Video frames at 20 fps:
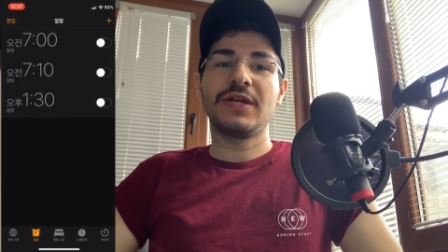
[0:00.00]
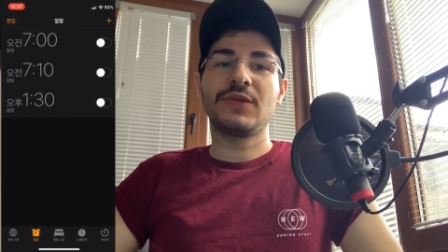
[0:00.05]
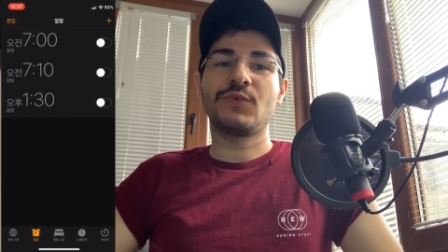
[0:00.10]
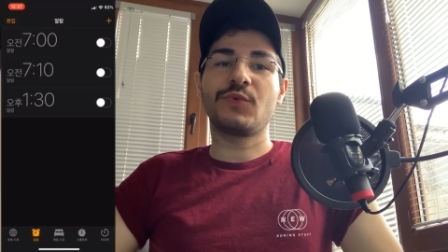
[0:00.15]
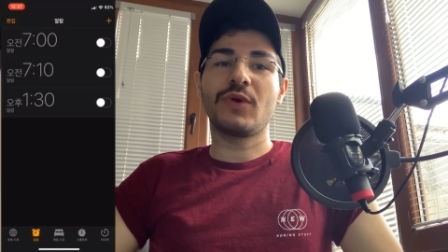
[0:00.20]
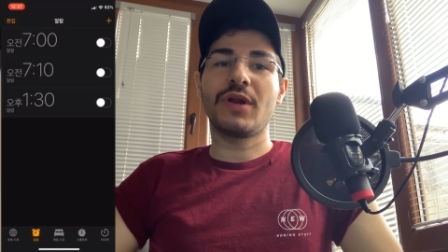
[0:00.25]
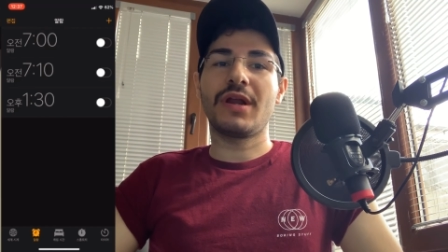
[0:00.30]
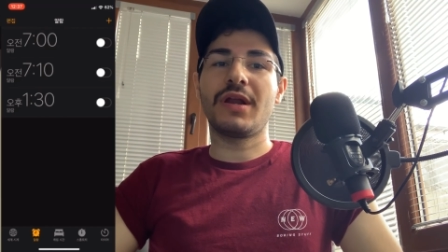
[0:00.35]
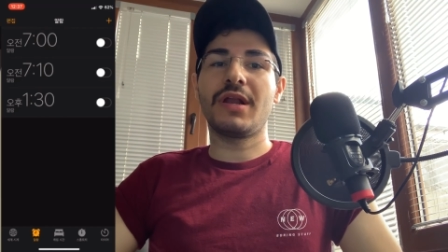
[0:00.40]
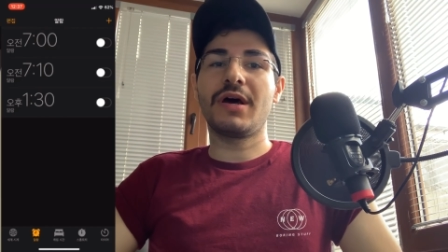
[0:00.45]
it
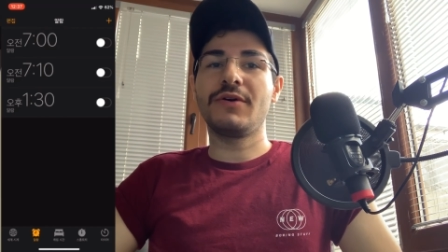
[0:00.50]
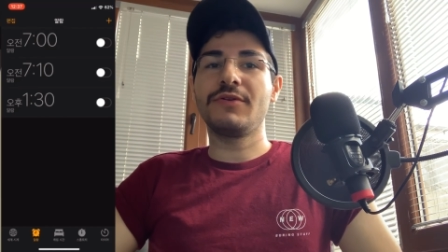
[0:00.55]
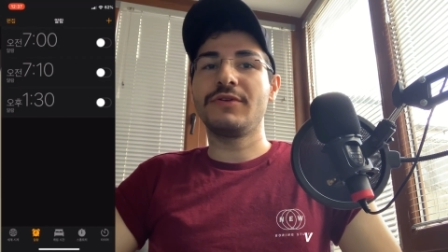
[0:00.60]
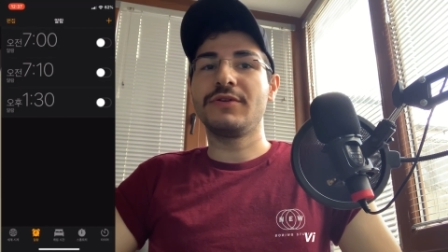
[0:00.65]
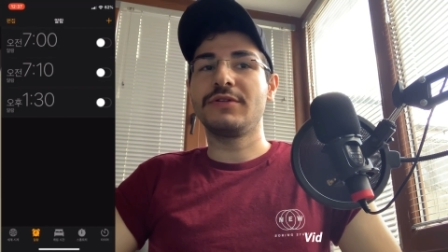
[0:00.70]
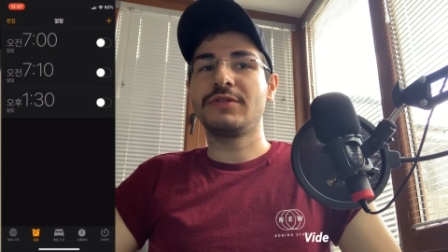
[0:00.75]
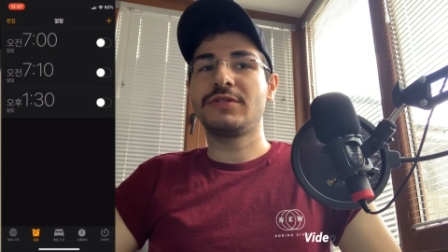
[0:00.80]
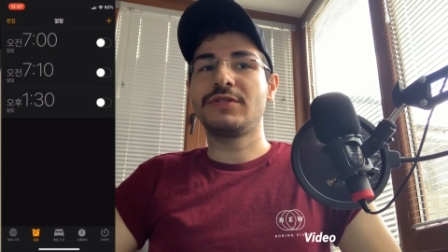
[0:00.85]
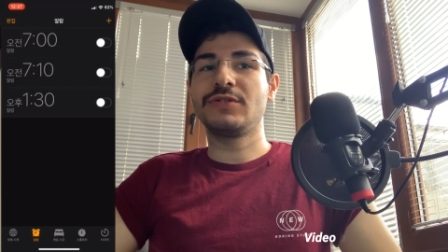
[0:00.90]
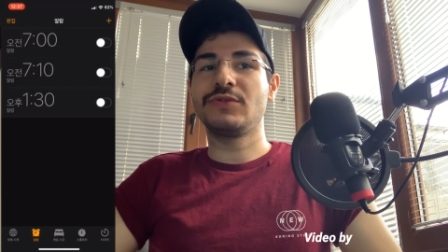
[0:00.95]
will allow
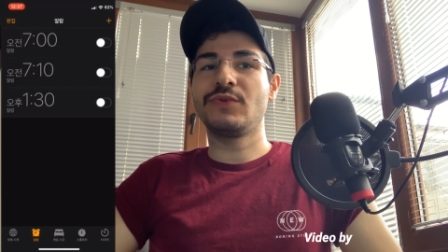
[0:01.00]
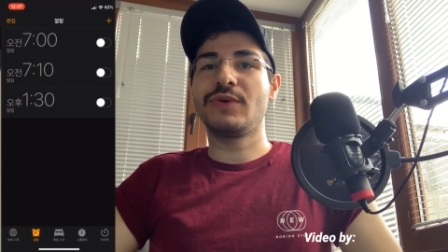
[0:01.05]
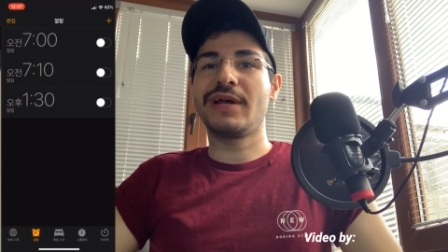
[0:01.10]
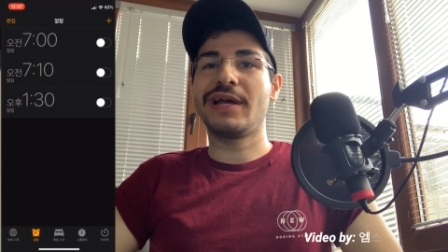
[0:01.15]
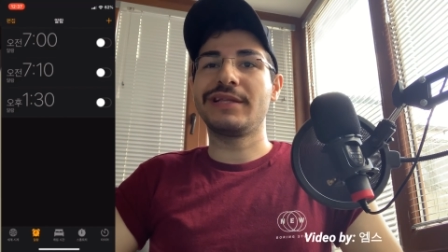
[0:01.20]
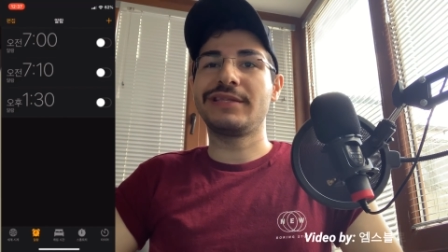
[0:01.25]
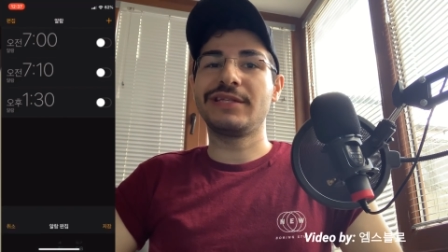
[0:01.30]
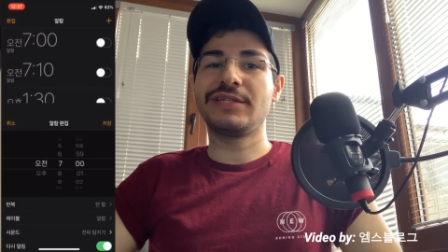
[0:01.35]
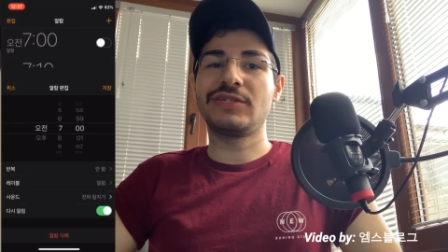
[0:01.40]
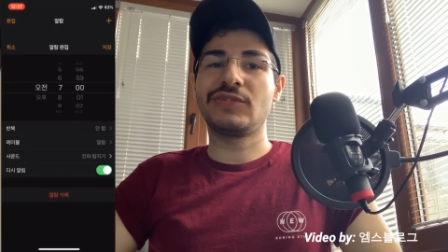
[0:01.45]
you to
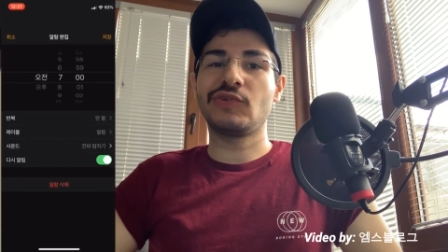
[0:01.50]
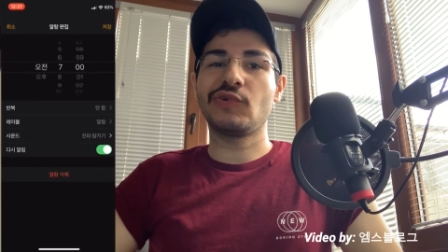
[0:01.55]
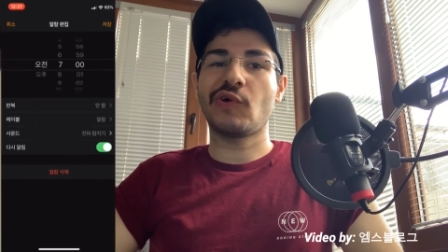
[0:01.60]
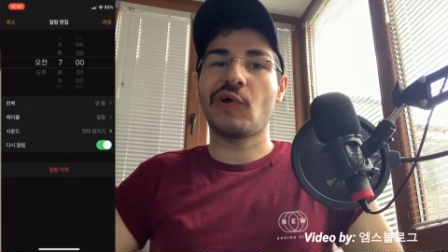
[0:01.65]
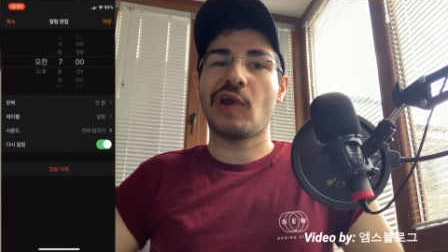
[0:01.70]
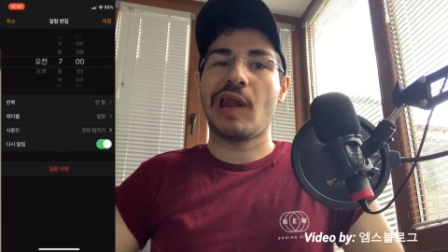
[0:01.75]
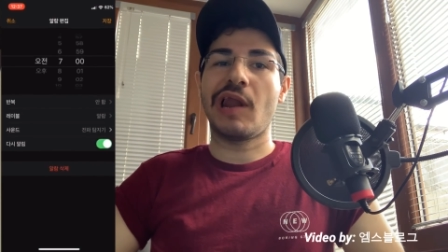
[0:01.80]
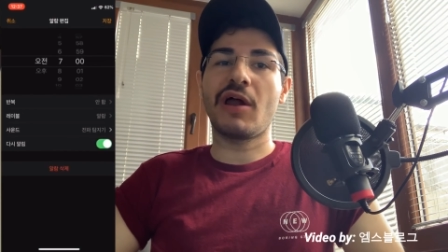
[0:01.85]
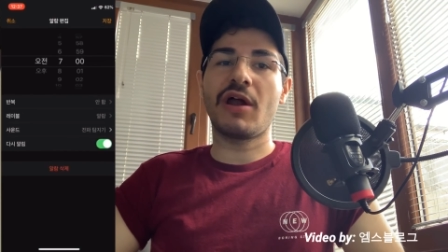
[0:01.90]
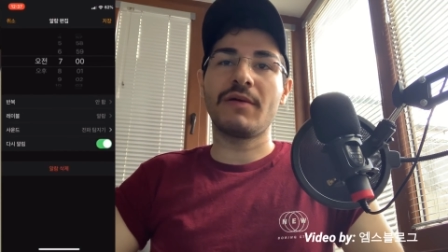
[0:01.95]
edit
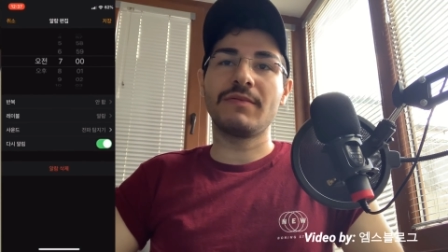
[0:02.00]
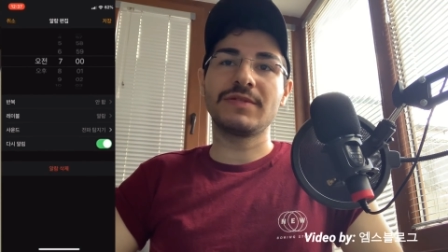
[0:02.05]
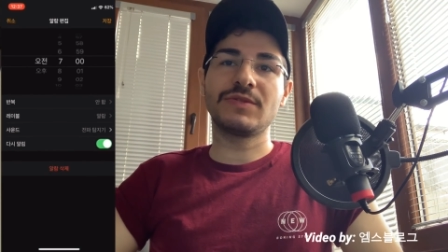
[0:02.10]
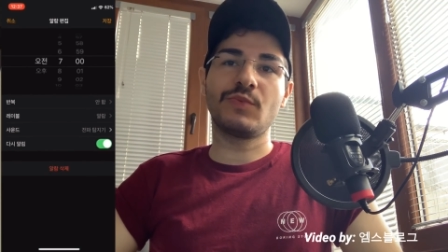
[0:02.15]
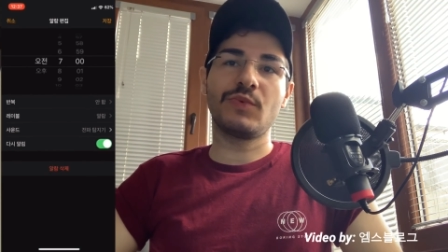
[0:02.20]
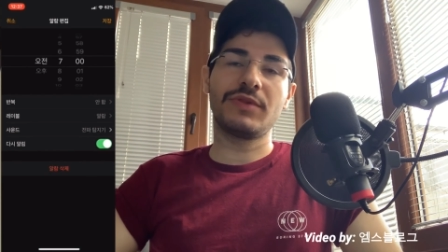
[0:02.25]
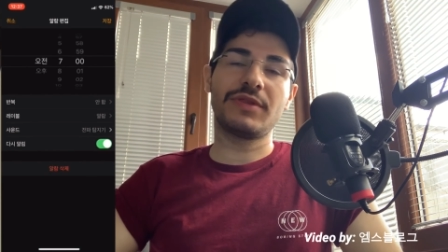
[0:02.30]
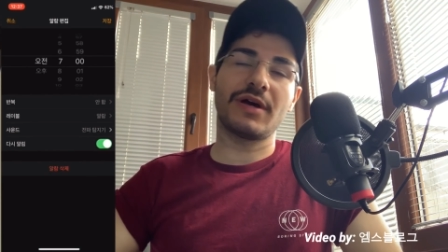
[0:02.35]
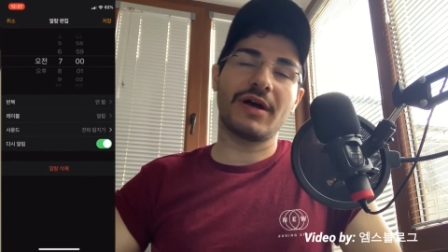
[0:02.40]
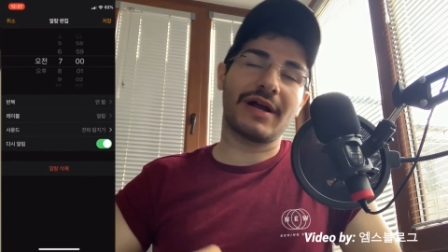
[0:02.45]
your alarms
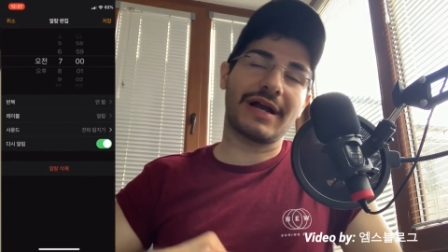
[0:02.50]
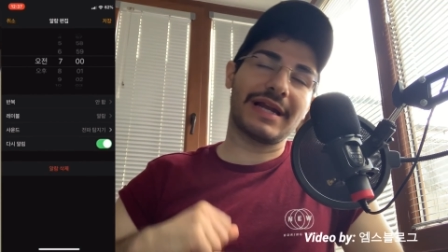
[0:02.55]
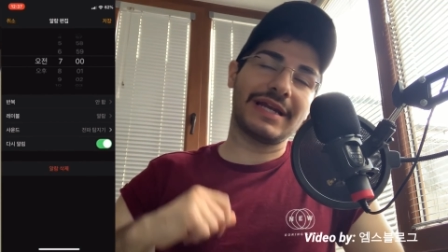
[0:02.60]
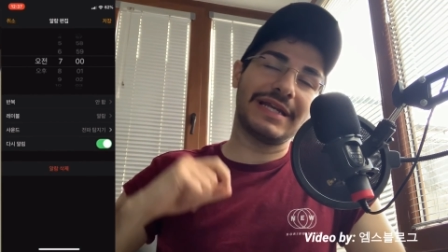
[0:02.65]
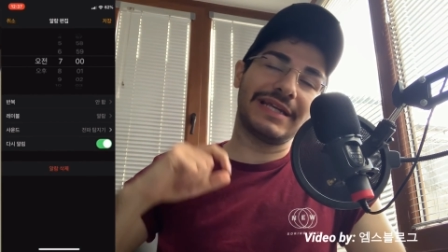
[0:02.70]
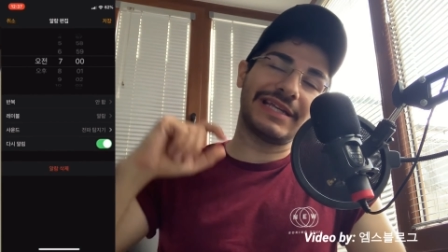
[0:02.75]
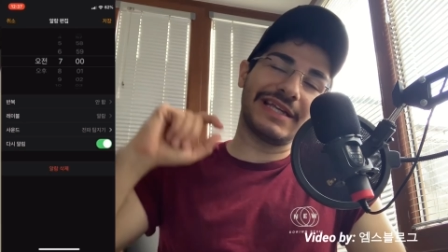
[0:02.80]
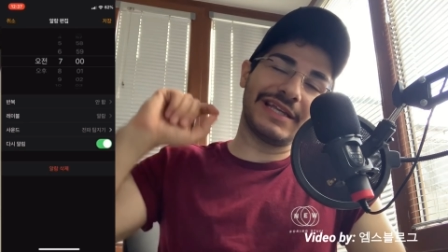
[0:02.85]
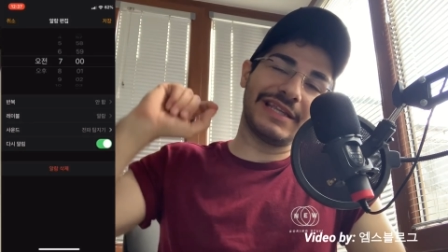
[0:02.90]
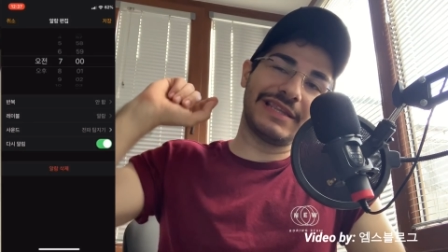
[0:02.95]
without
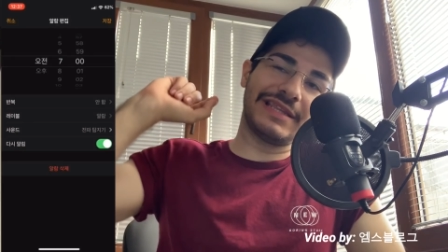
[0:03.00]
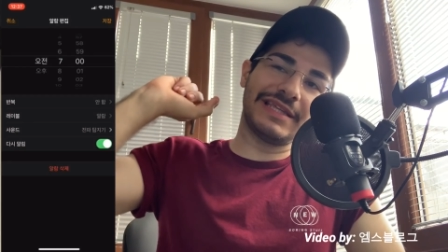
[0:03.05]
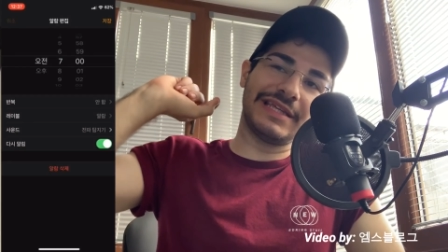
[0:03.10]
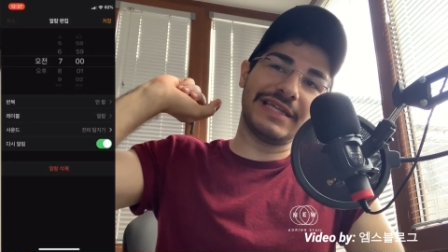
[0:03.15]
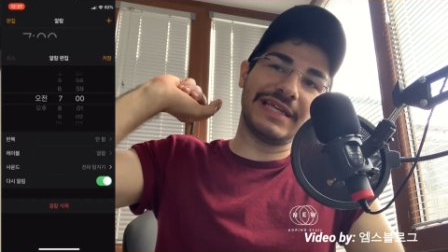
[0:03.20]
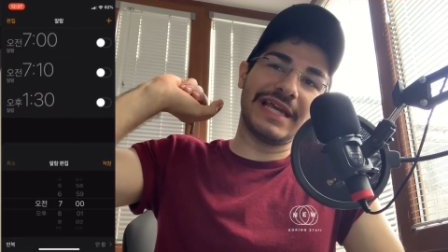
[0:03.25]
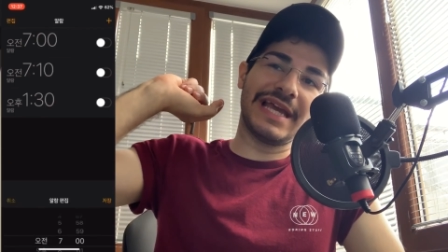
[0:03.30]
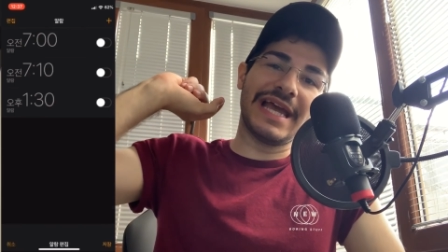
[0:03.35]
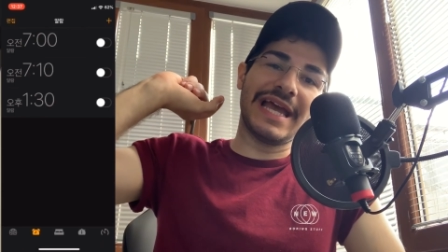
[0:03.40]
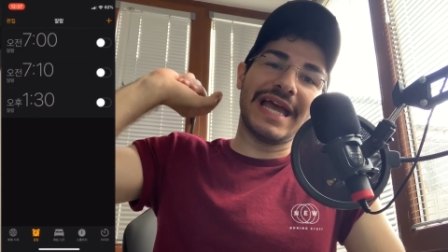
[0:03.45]
clicking
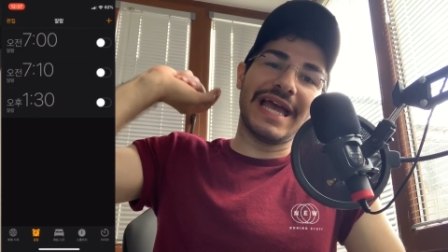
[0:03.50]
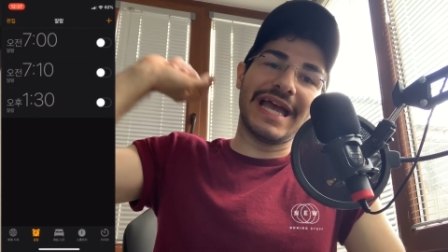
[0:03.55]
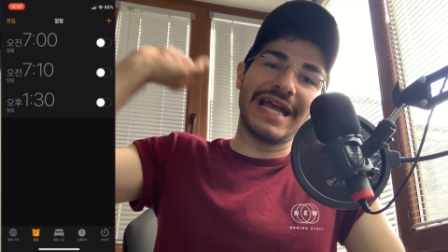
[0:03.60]
the